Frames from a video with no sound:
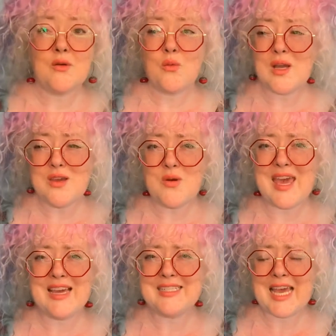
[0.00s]
What, you
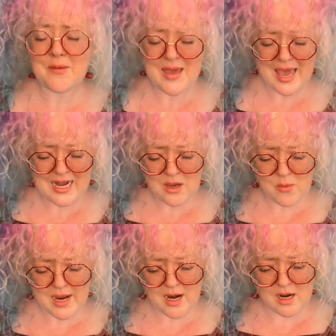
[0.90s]
can't take me
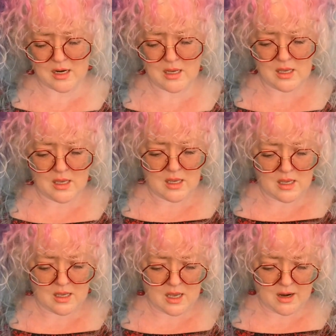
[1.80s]
anywhere.
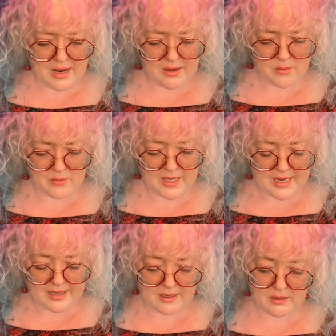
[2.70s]
All right, what do we got
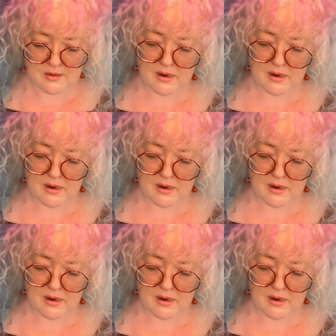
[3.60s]
here?